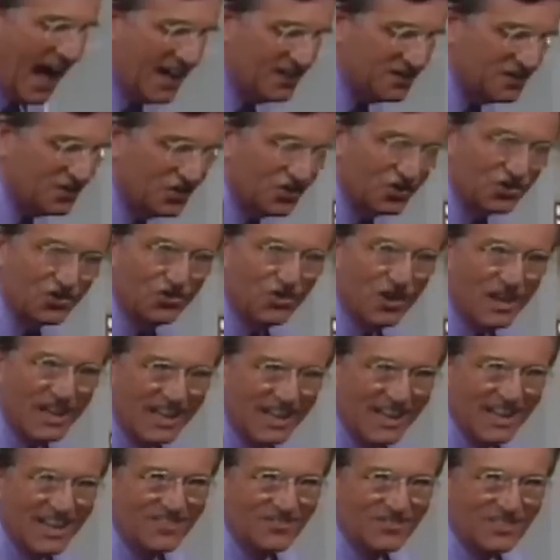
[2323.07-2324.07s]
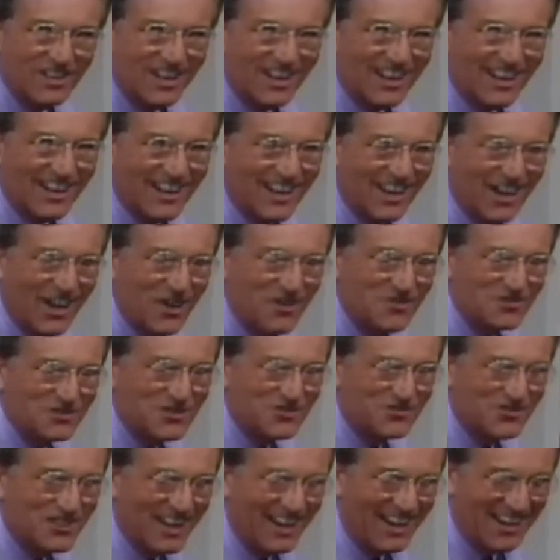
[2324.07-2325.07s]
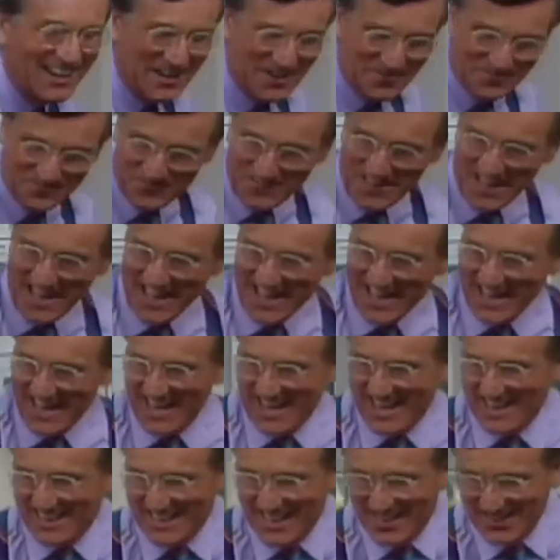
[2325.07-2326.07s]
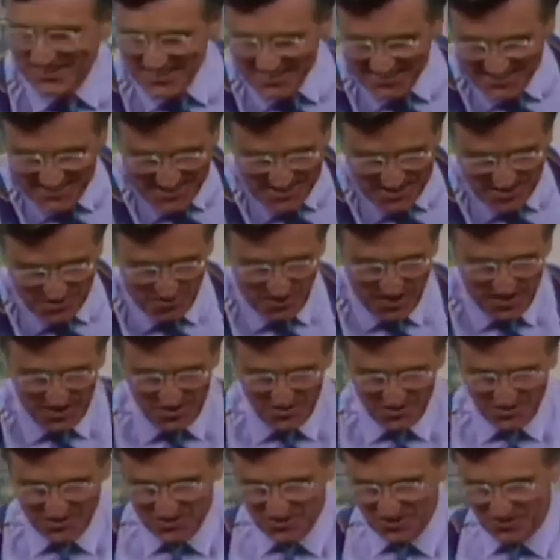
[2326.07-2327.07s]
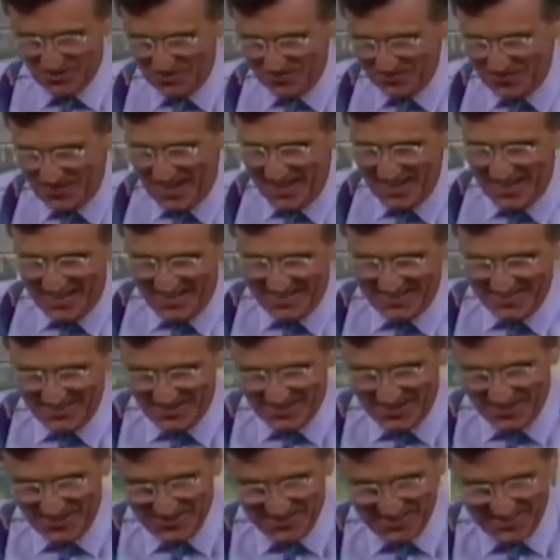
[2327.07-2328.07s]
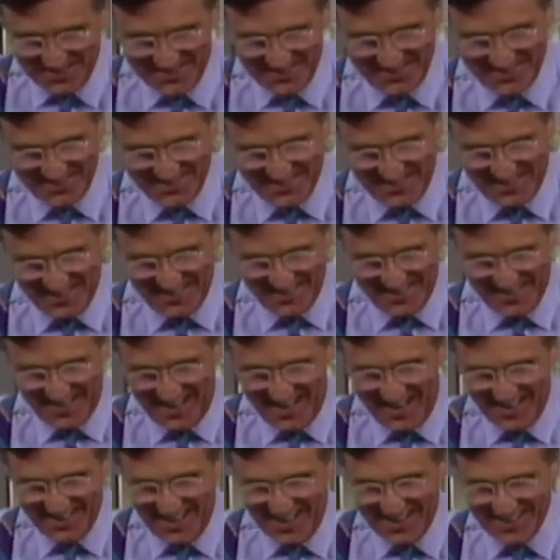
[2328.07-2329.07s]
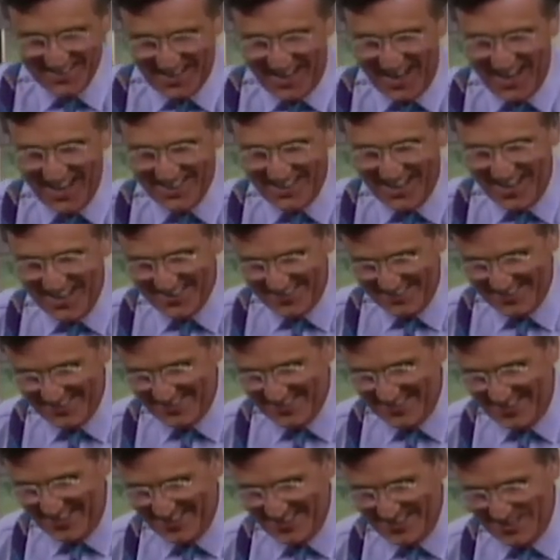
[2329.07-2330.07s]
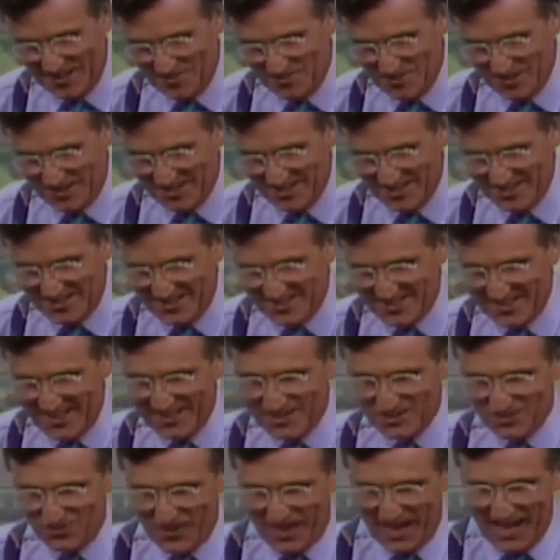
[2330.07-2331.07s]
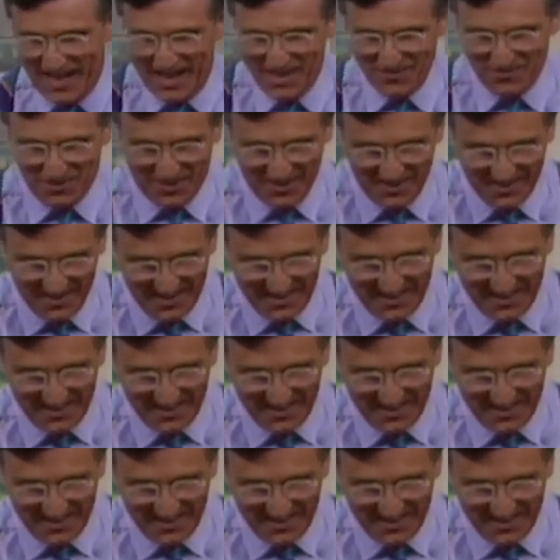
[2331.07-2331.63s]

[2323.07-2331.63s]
And 3 cloves of garlic. Now, this is where you sort of, I don't know, this is, I like this idea because it takes forever